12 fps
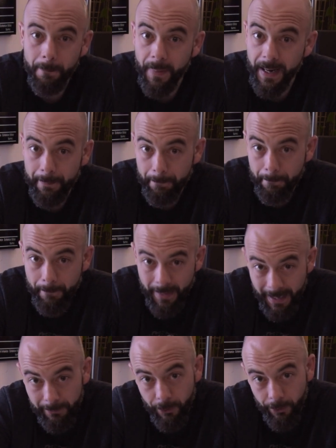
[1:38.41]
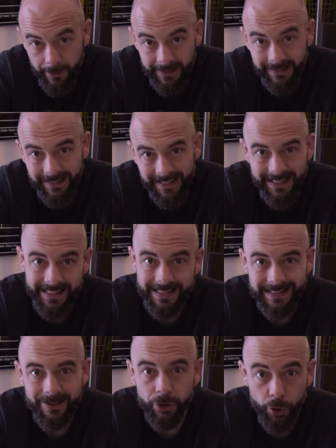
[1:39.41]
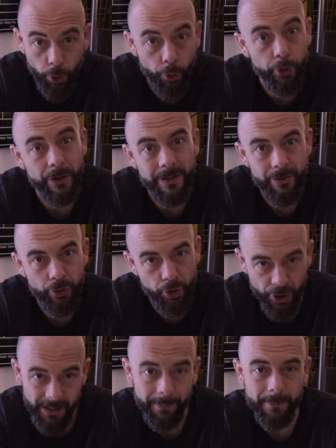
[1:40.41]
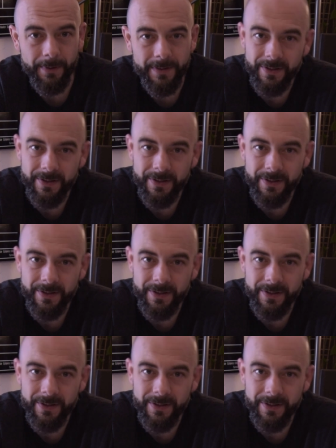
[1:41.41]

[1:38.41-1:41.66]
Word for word: but memory is dirt cheap.